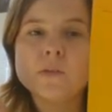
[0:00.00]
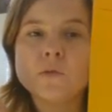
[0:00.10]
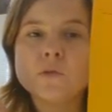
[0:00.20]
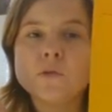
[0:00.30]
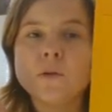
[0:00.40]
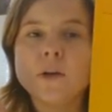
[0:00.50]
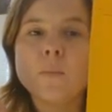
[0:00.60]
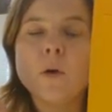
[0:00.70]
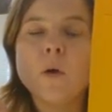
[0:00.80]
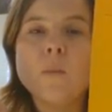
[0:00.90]
little story
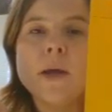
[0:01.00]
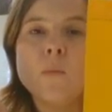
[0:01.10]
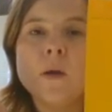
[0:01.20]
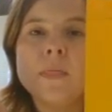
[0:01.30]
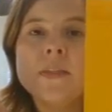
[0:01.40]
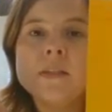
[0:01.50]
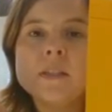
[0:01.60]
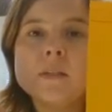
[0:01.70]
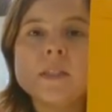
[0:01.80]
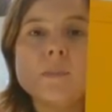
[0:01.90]
or poem, I want
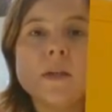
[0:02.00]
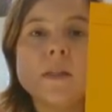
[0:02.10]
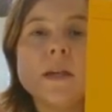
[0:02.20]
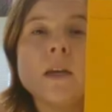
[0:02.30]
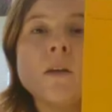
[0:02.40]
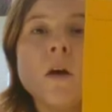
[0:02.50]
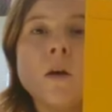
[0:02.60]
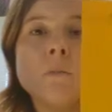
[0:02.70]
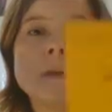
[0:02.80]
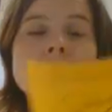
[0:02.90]
this to be something they can
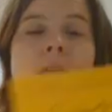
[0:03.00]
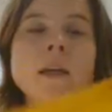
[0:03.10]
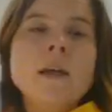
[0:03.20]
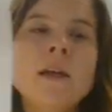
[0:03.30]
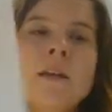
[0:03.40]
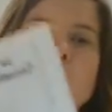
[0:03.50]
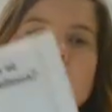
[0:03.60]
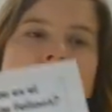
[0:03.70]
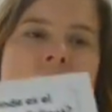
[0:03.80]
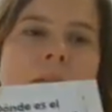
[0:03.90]
all read.
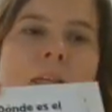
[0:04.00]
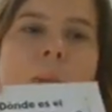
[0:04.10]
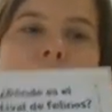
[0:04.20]
This, they